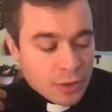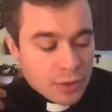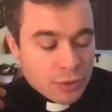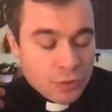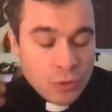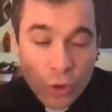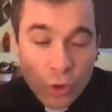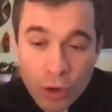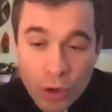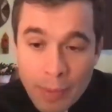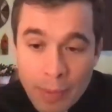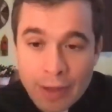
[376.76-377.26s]

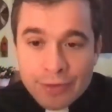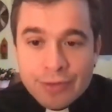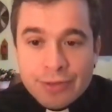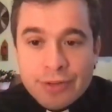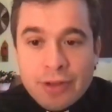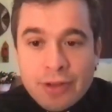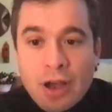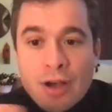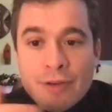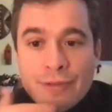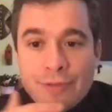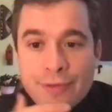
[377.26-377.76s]
talk about
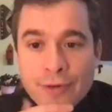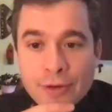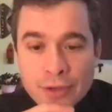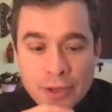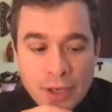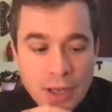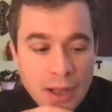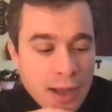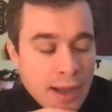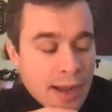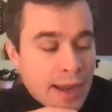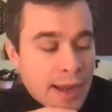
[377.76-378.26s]
stuff
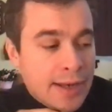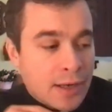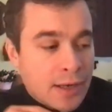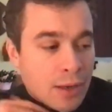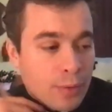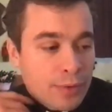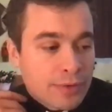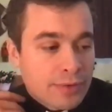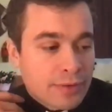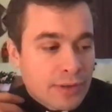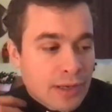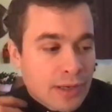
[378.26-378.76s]
online. I
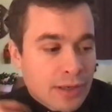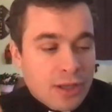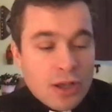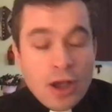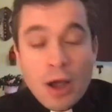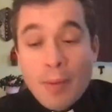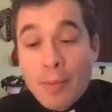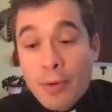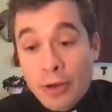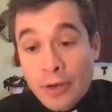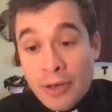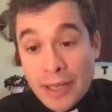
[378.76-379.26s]
would
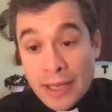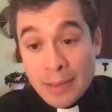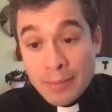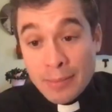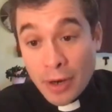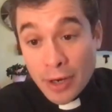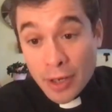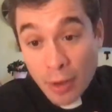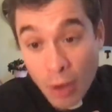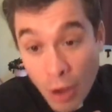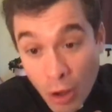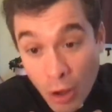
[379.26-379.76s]
come on in
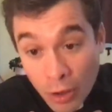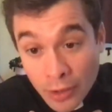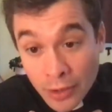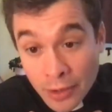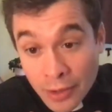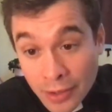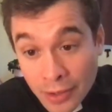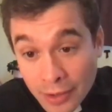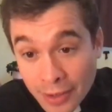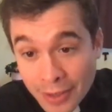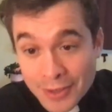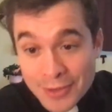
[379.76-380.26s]
my
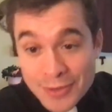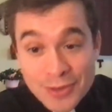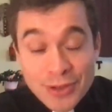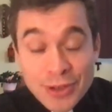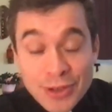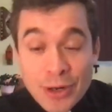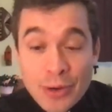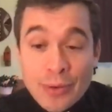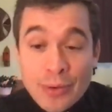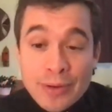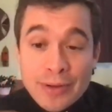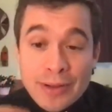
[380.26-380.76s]
collar.
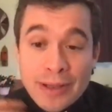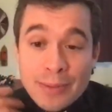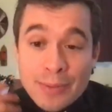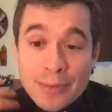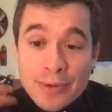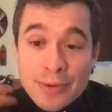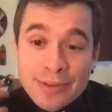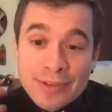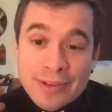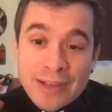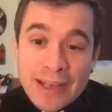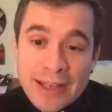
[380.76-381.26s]

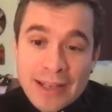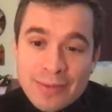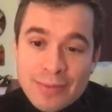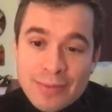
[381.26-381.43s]
It